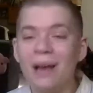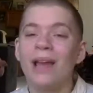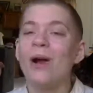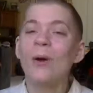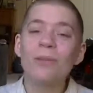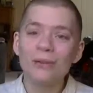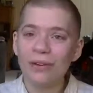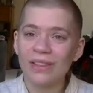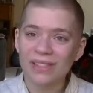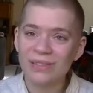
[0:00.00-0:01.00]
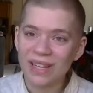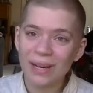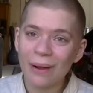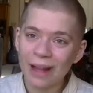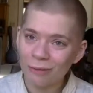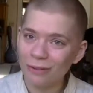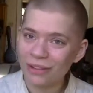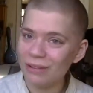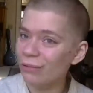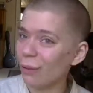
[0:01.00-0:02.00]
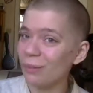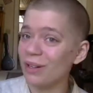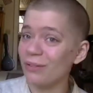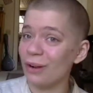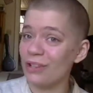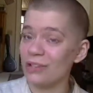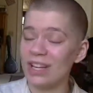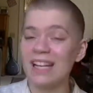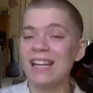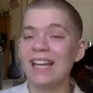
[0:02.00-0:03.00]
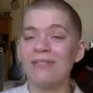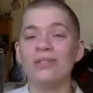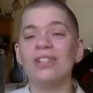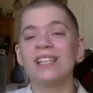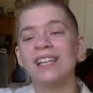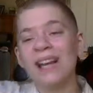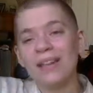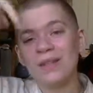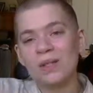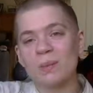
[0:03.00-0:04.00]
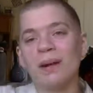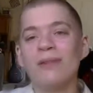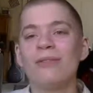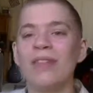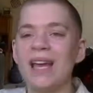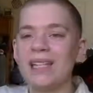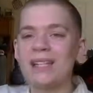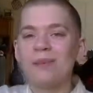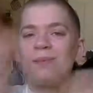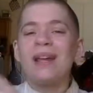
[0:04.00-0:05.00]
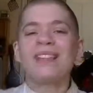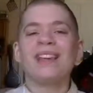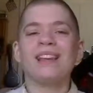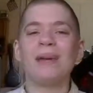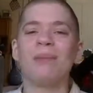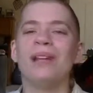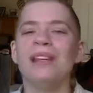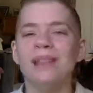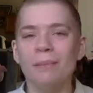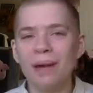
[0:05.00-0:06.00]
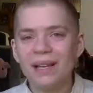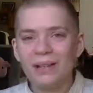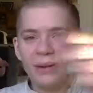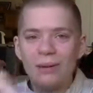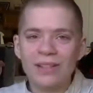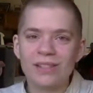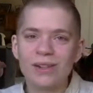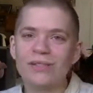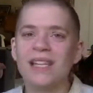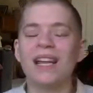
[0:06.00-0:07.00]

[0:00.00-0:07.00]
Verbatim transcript: I hope you found this video helpful, informative, or entertaining. If you did, there's a button for that. Spank that like button in the butt. You know it deserves it.